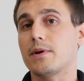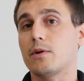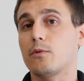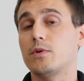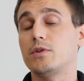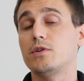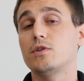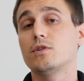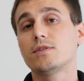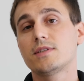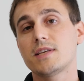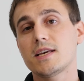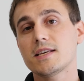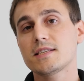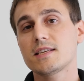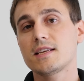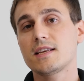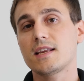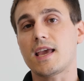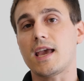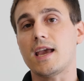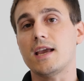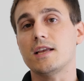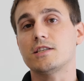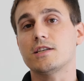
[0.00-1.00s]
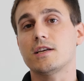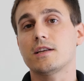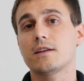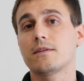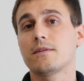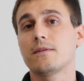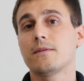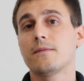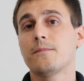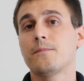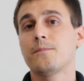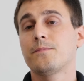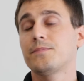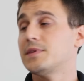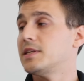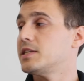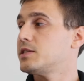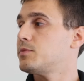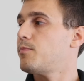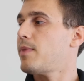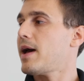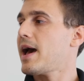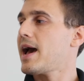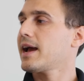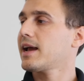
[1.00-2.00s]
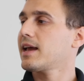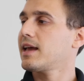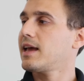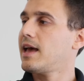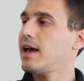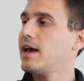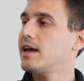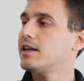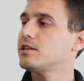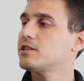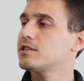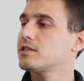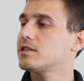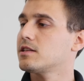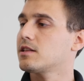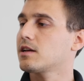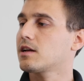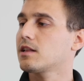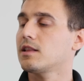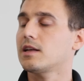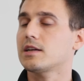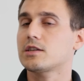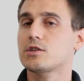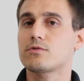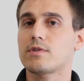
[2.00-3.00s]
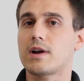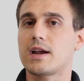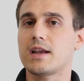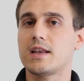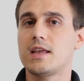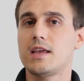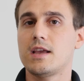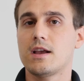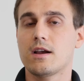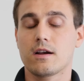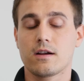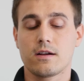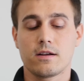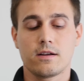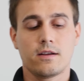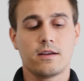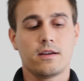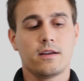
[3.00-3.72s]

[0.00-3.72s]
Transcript: When you disengage it, this back edge to the clutch right here